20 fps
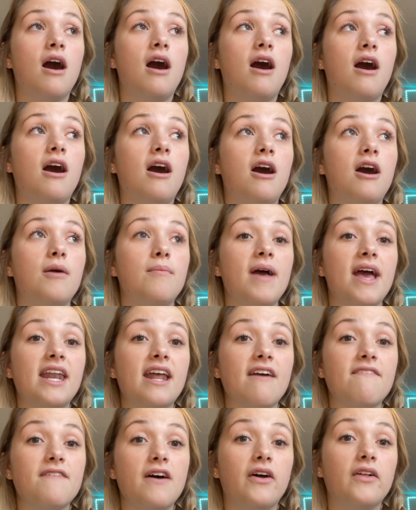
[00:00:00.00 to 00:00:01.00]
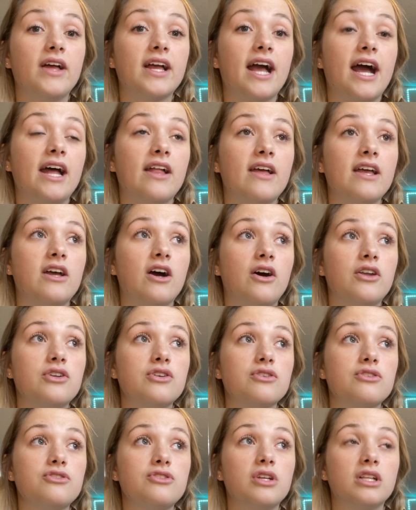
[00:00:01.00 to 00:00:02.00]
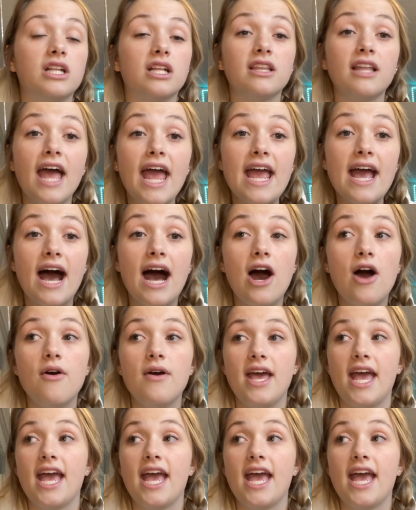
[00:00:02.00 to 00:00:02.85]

And I felt like I like understood the layout,